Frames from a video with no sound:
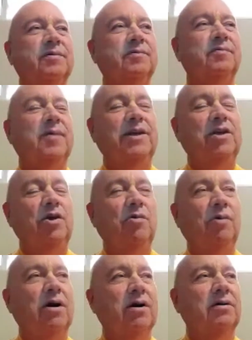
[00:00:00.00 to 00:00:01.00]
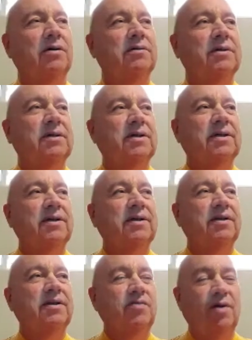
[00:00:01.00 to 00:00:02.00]
When
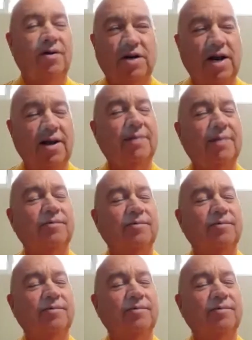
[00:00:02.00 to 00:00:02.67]
you take up the